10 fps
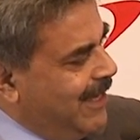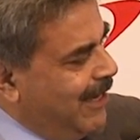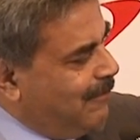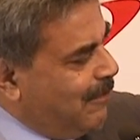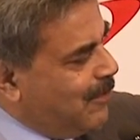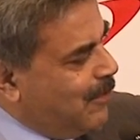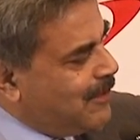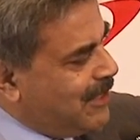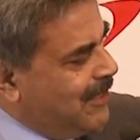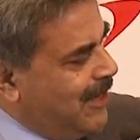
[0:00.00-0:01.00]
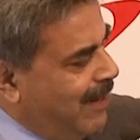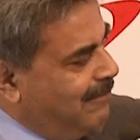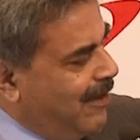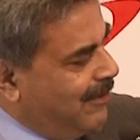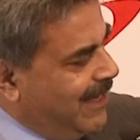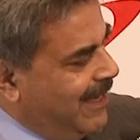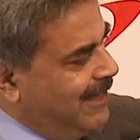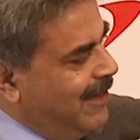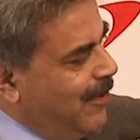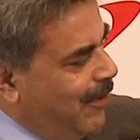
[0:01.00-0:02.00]
and from Cochin drive down
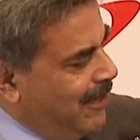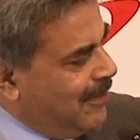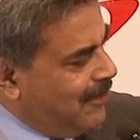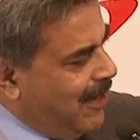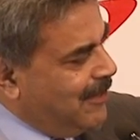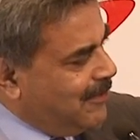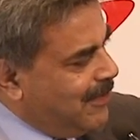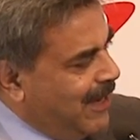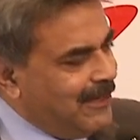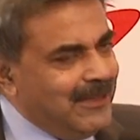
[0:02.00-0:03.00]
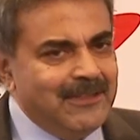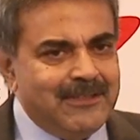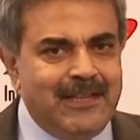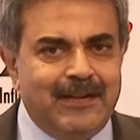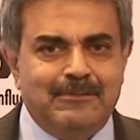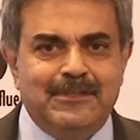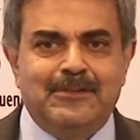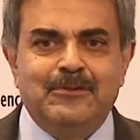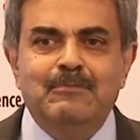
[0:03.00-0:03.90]
again on a train to that. So that was a true